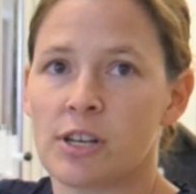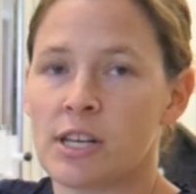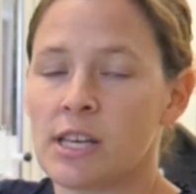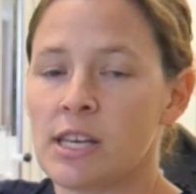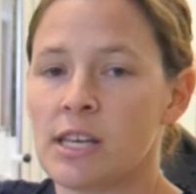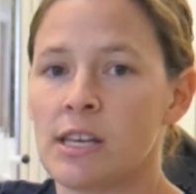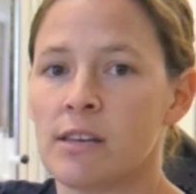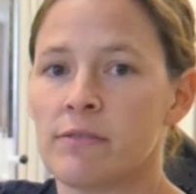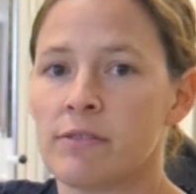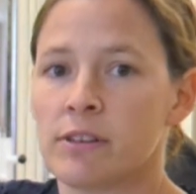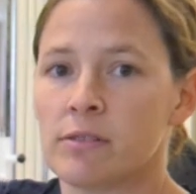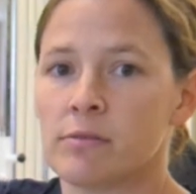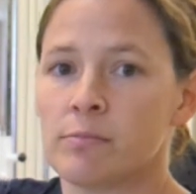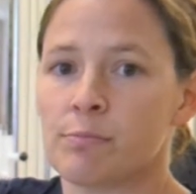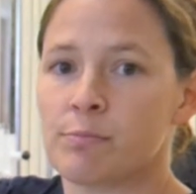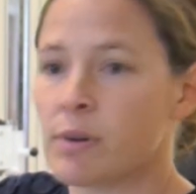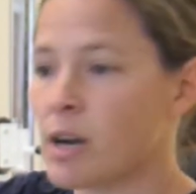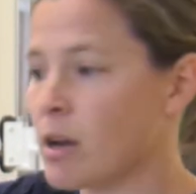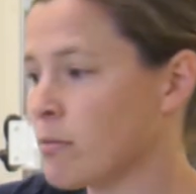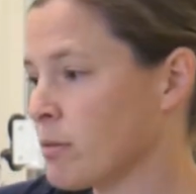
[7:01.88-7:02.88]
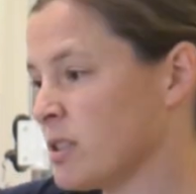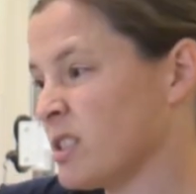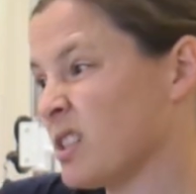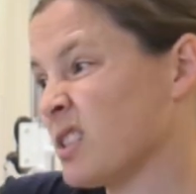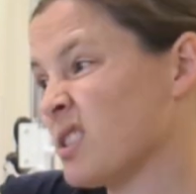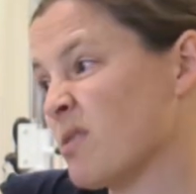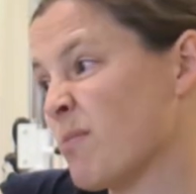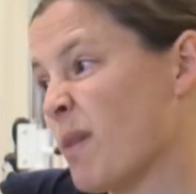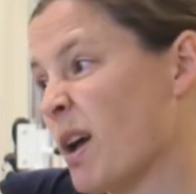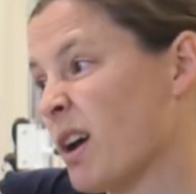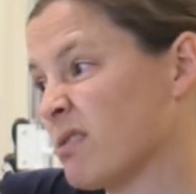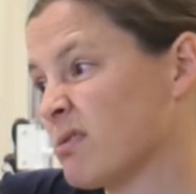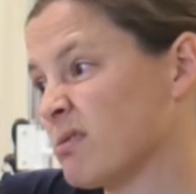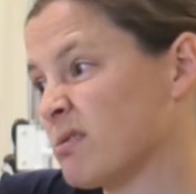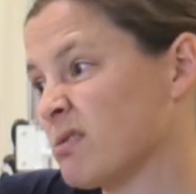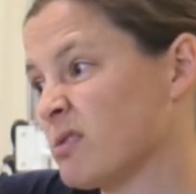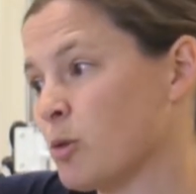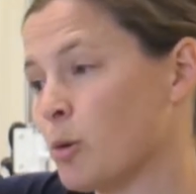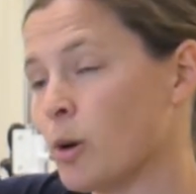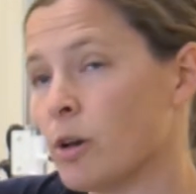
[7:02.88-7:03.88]
knee even, probably just about
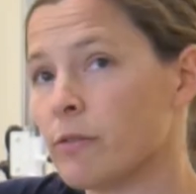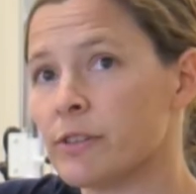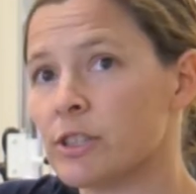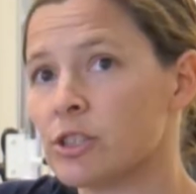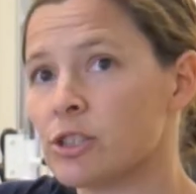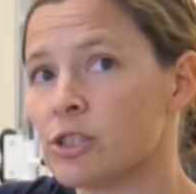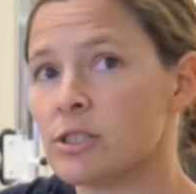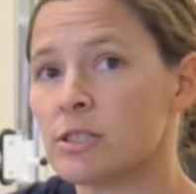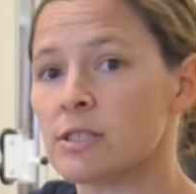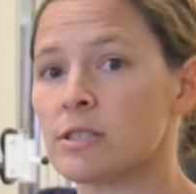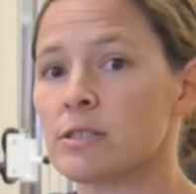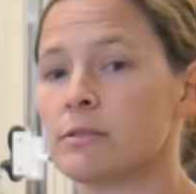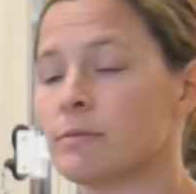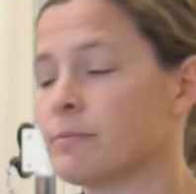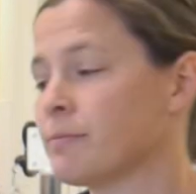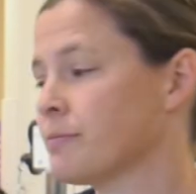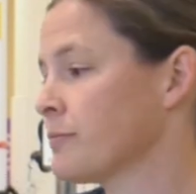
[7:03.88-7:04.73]
12 inches.